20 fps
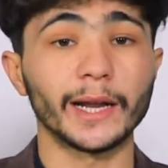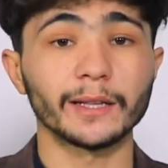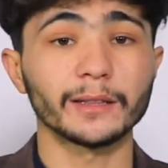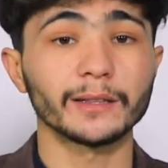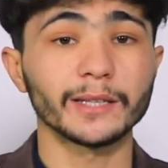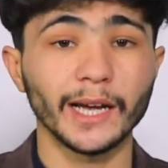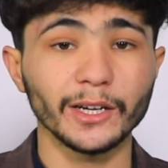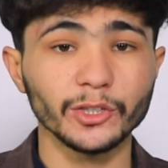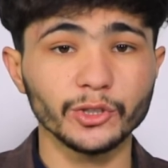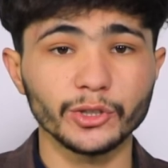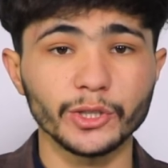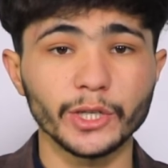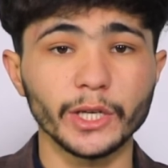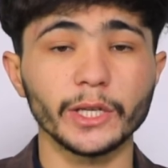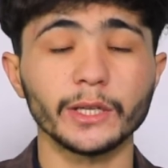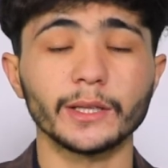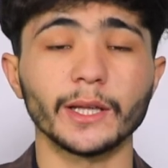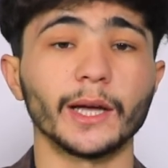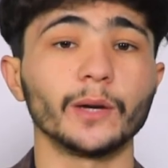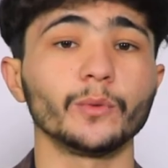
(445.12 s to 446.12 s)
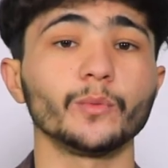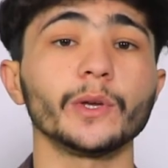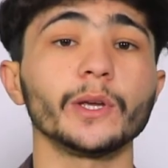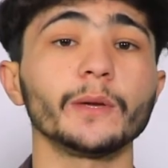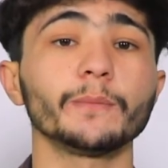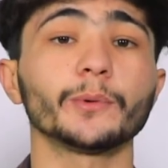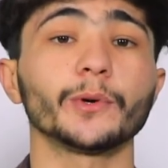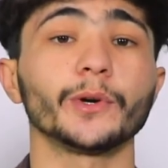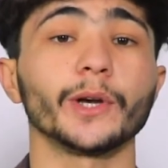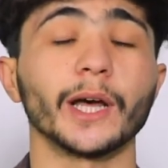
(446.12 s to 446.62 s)
tashdid and
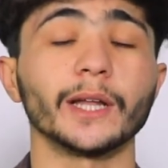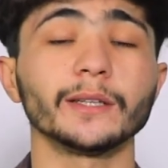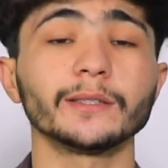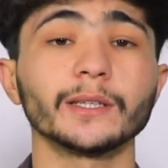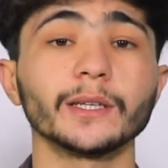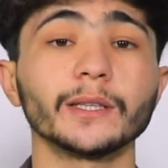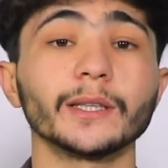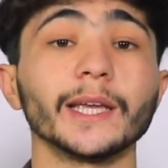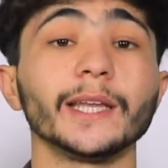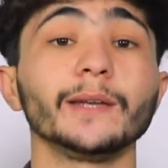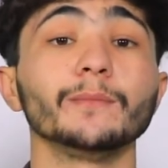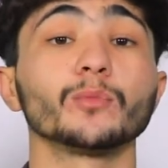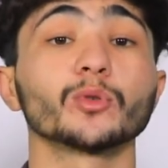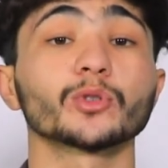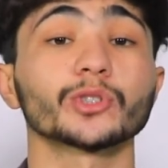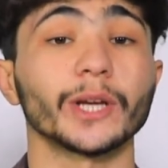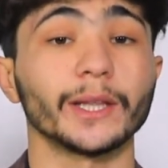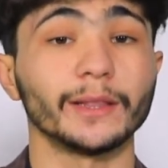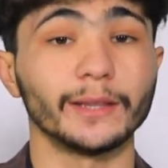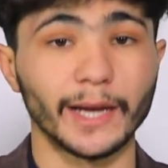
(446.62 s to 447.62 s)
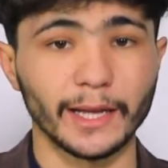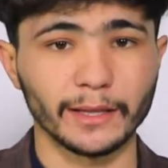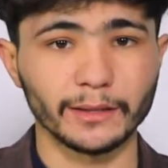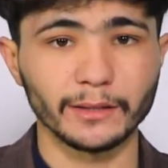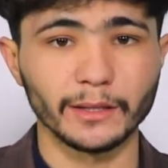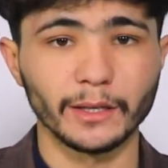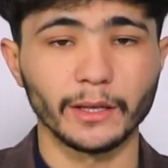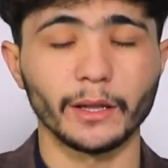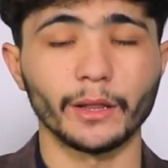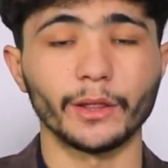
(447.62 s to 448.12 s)
we pronounce it in
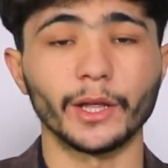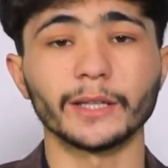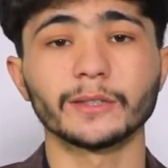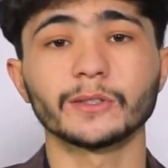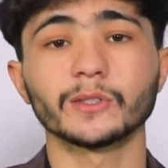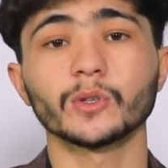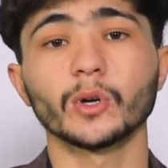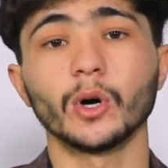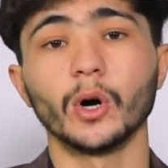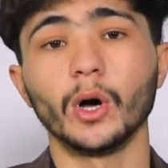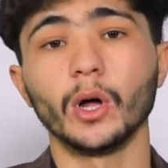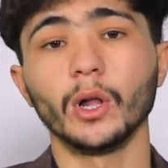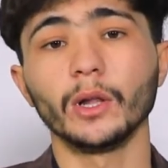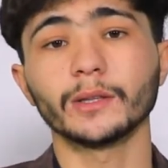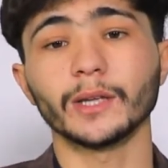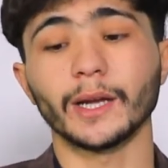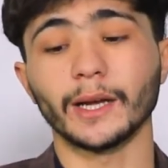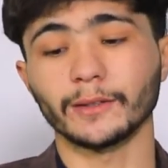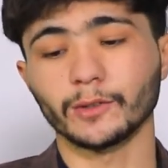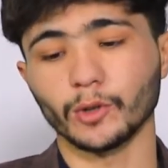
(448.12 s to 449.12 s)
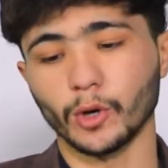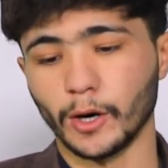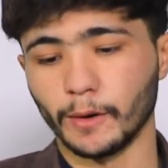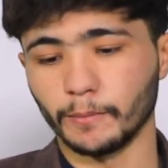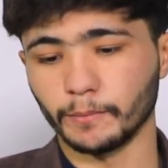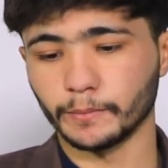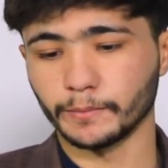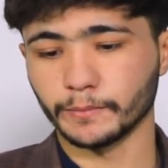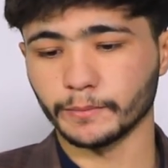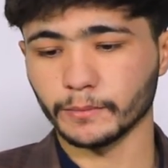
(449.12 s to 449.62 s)
mushaddad. That's called
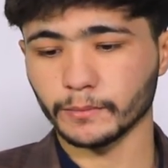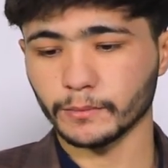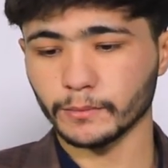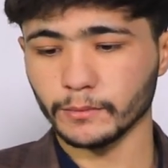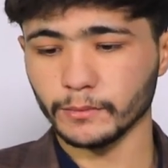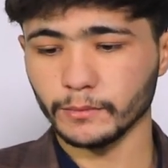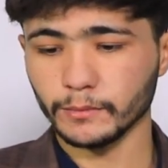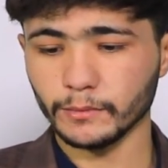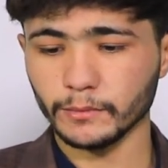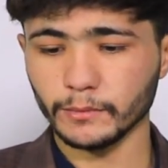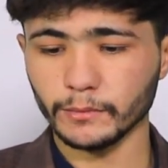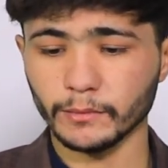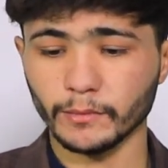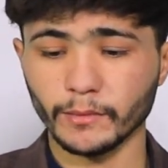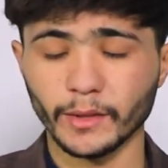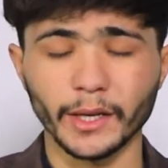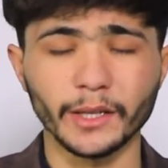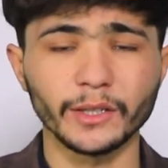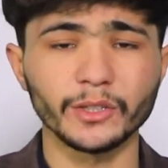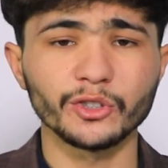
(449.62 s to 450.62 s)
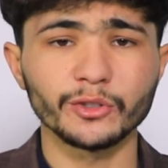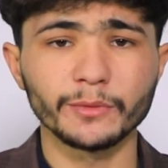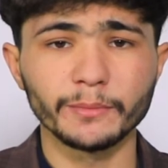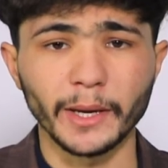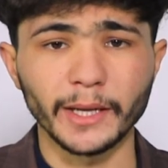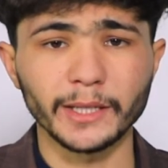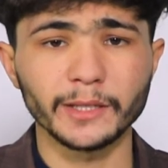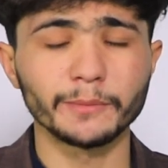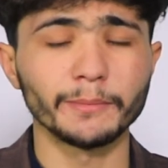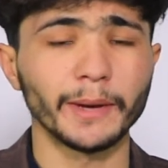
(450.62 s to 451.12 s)
idgham.
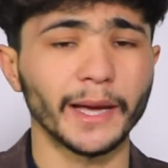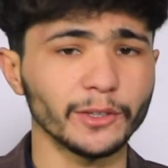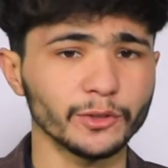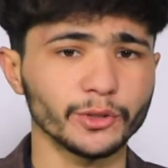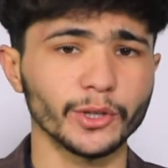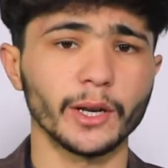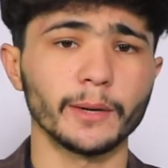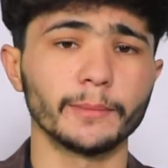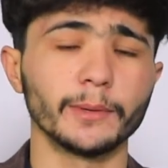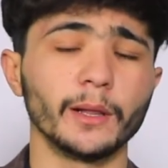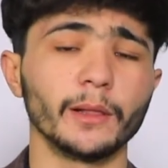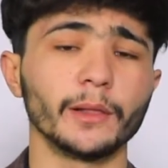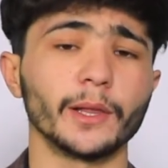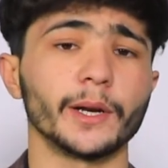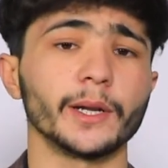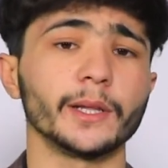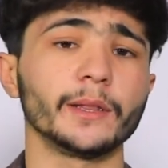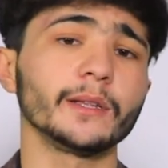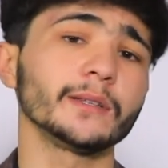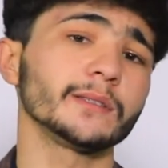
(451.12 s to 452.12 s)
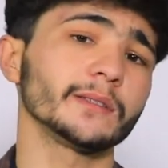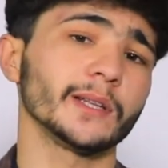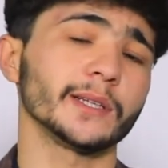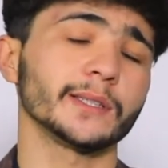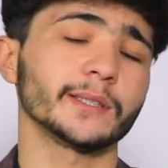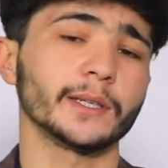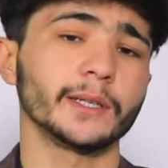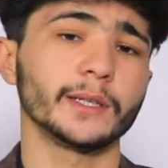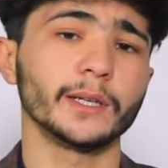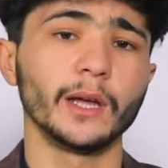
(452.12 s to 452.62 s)
It's mentionable that in this
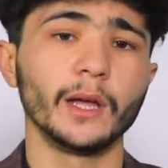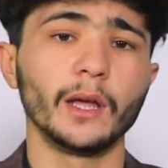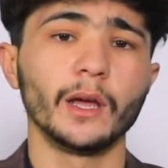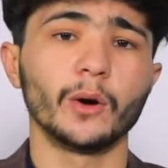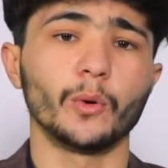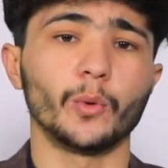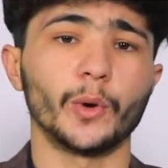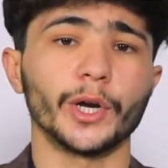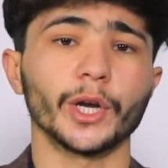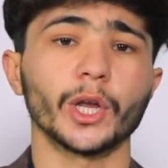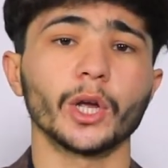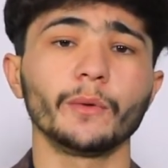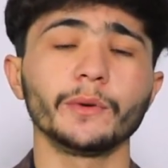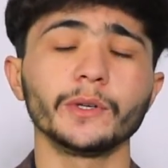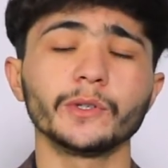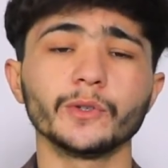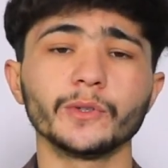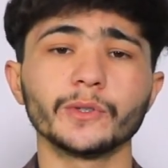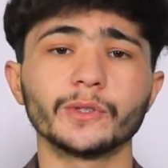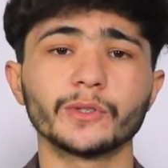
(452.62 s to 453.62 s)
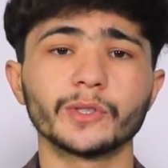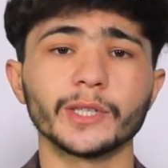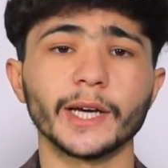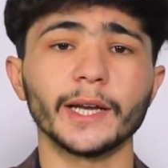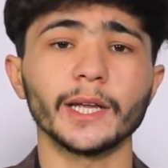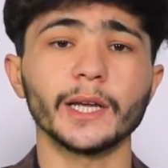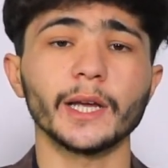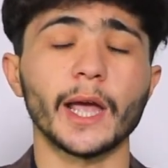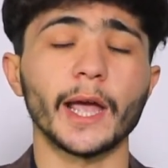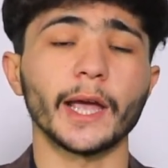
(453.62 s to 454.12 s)
lesson we're going to
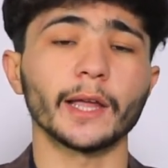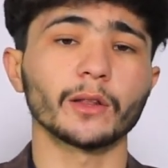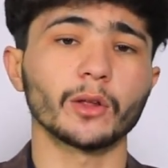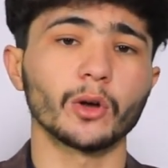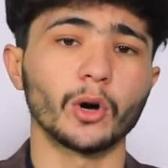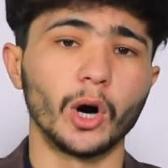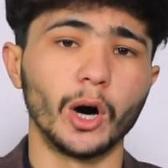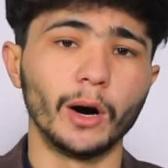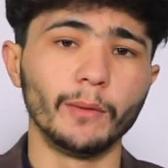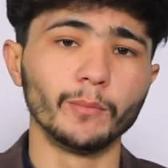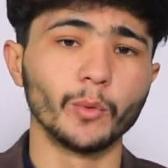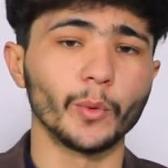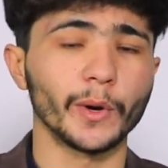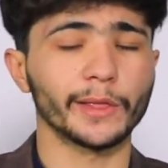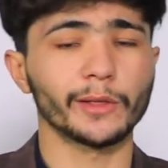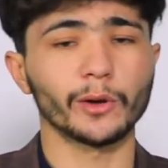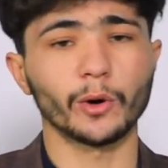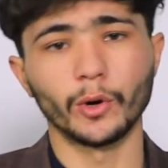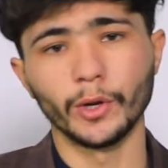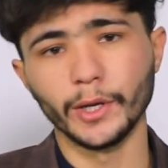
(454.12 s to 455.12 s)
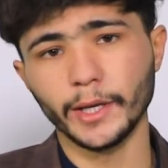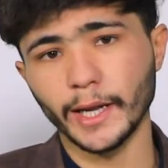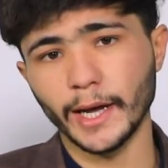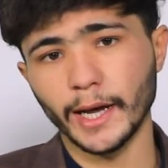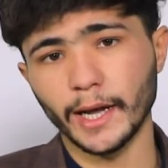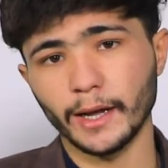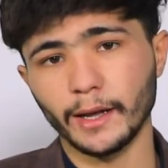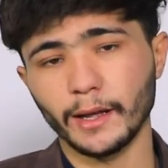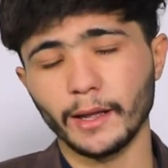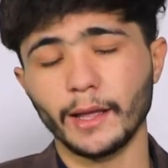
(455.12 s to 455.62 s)
study idgham with
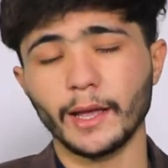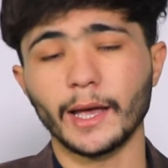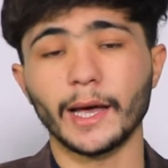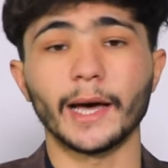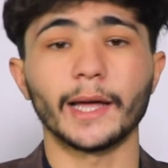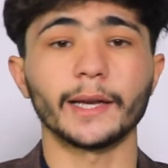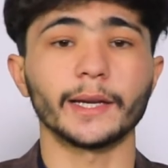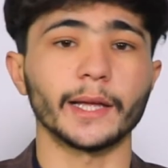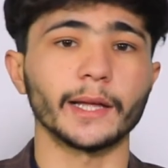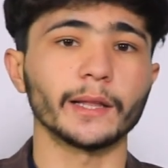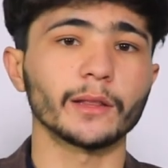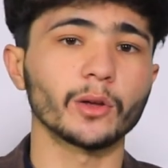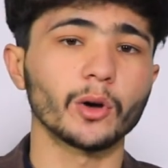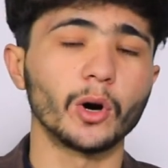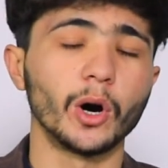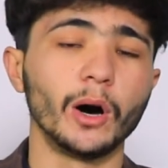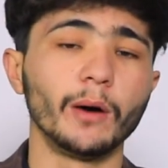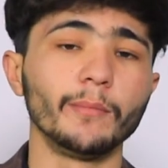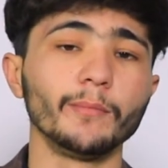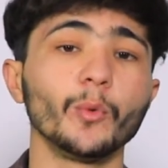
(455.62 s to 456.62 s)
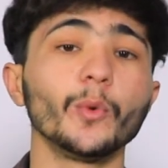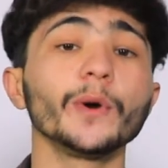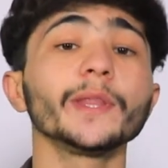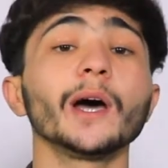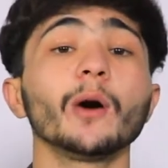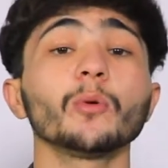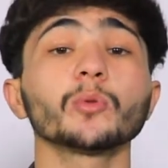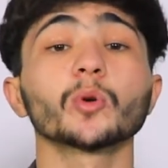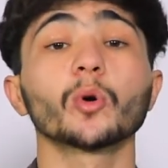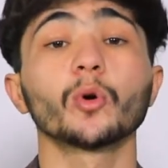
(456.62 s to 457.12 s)
ghunna and idgham
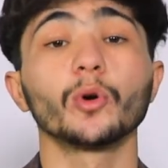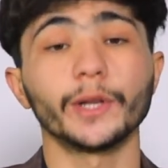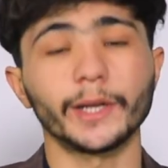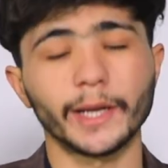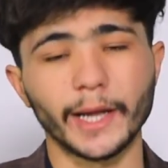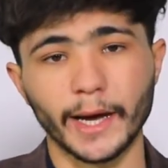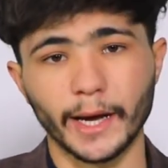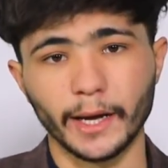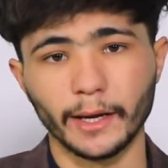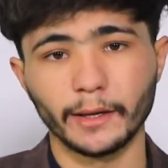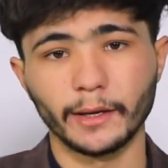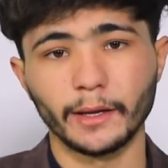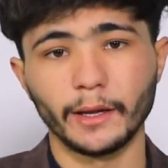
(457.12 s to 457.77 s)
without ghunna.